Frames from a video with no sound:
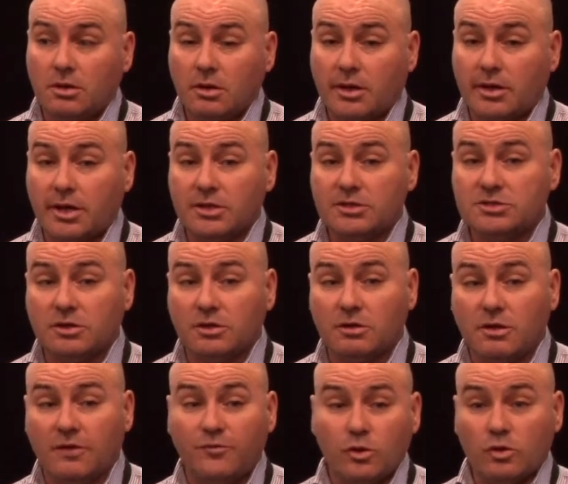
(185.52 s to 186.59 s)
Okay, so
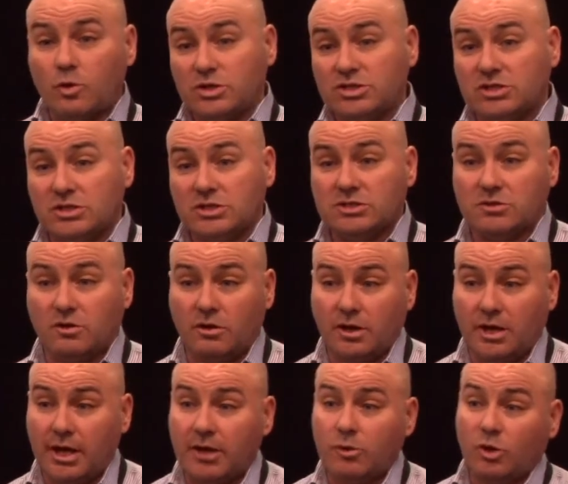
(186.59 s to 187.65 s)
if your question is
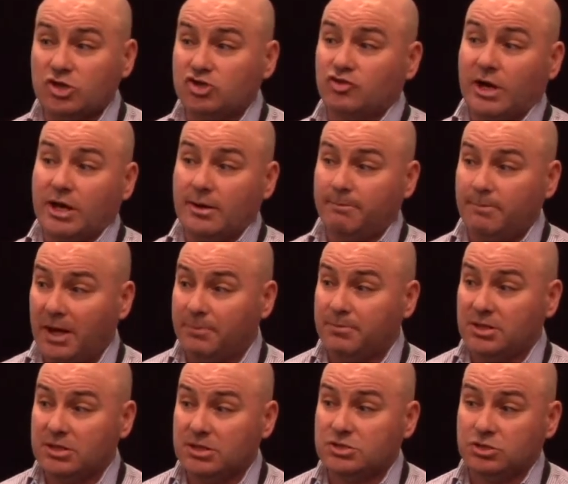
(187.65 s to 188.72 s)
like, how do I train a
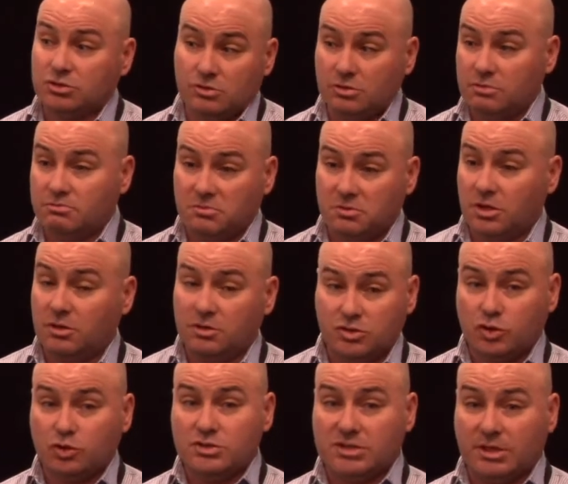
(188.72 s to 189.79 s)
puppy to
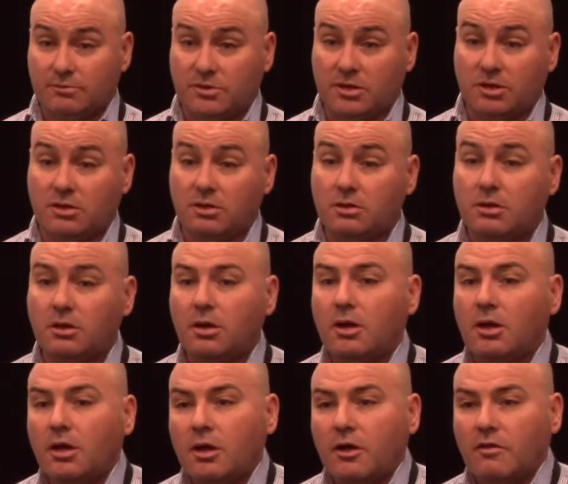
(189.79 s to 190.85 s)
do something,
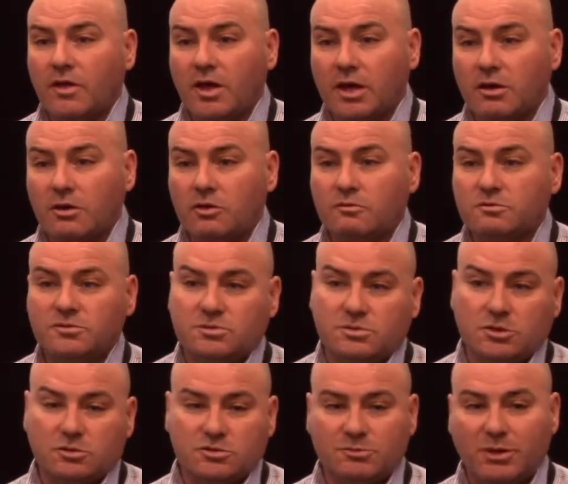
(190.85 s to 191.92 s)
then
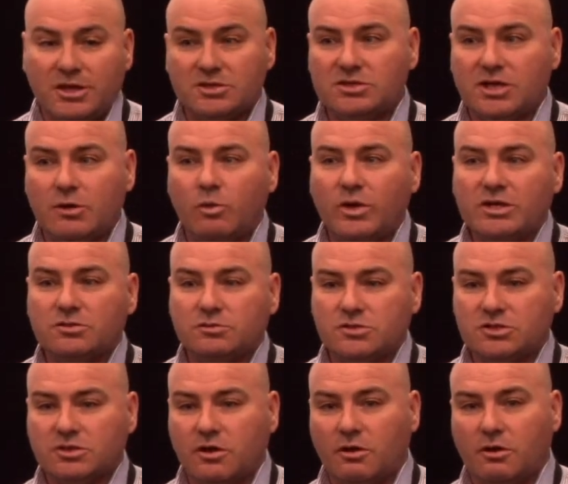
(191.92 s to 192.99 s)
you'll spend 10 weeks or
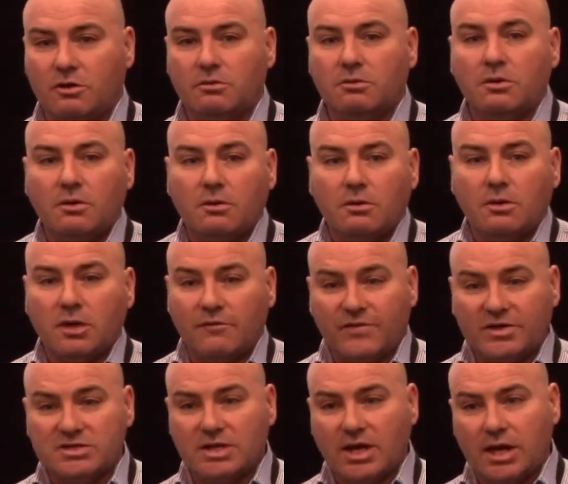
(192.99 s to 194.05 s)
so
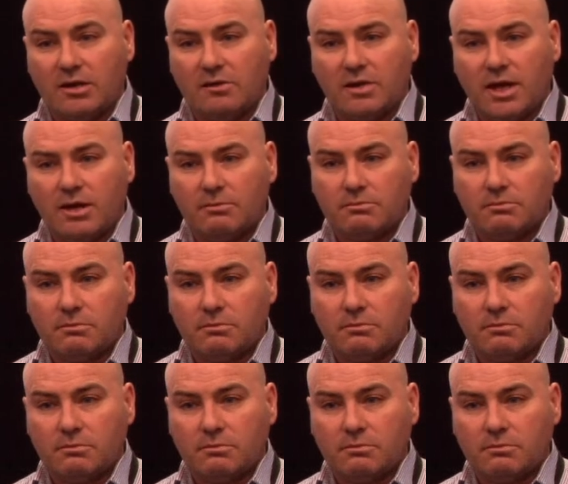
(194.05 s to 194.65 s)
investigating that,